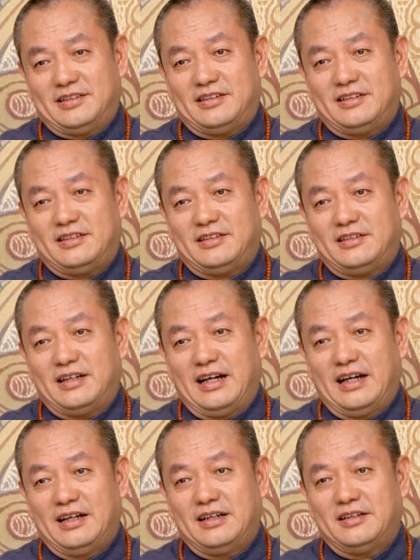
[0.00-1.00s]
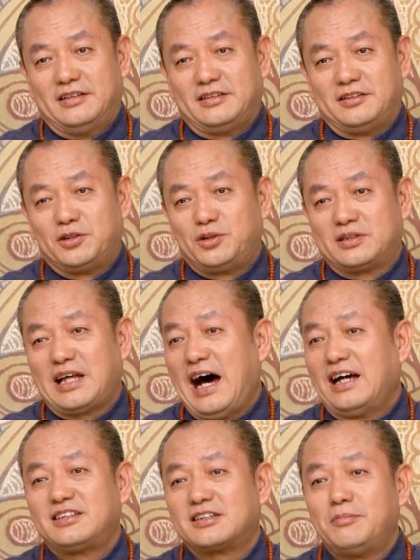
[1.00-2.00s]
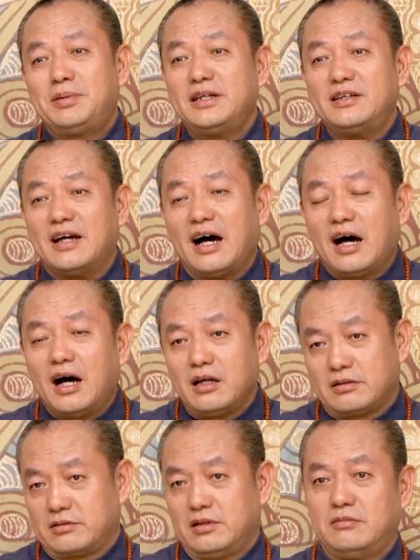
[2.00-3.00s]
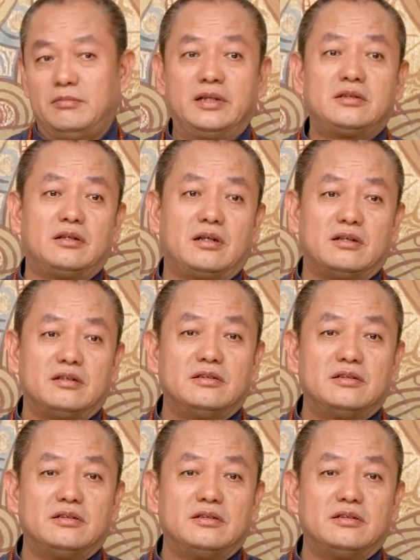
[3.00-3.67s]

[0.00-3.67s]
forgive him. He's nothing. It's okay."